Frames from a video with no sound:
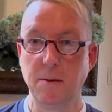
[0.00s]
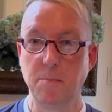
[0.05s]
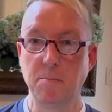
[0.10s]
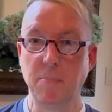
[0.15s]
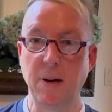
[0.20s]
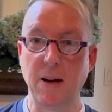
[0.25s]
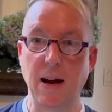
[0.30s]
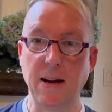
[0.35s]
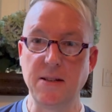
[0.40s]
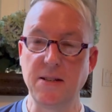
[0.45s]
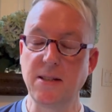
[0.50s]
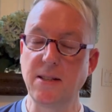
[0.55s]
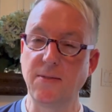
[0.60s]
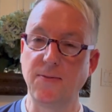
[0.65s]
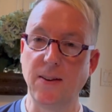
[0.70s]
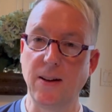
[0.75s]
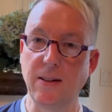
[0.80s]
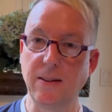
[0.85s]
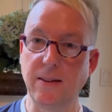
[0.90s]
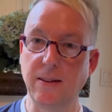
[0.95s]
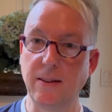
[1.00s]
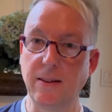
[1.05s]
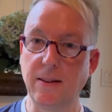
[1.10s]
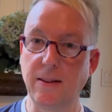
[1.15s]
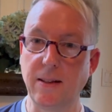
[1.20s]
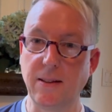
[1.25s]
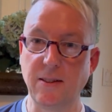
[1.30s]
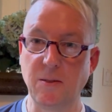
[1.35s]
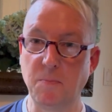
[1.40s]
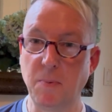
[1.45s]
but I just felt
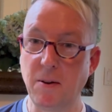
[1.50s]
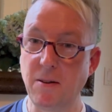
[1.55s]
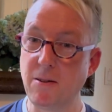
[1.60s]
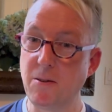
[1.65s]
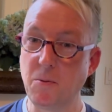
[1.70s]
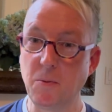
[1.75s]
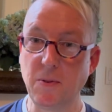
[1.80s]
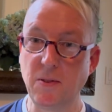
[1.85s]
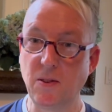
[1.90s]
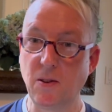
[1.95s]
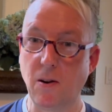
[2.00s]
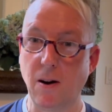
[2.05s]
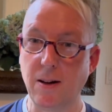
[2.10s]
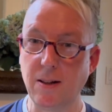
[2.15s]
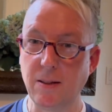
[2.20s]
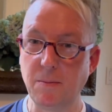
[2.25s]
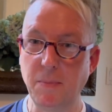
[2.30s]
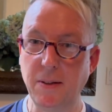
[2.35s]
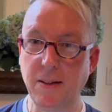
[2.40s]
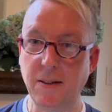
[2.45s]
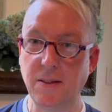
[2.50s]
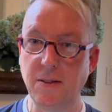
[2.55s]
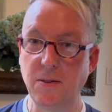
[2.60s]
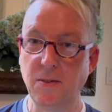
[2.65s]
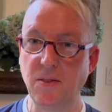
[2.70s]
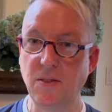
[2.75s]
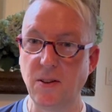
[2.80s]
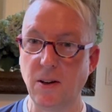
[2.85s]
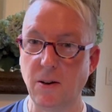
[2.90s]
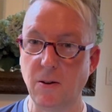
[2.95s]
the Spirit was calling me to do
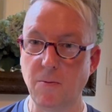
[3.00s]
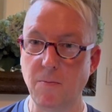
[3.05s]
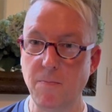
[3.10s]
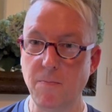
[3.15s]
so.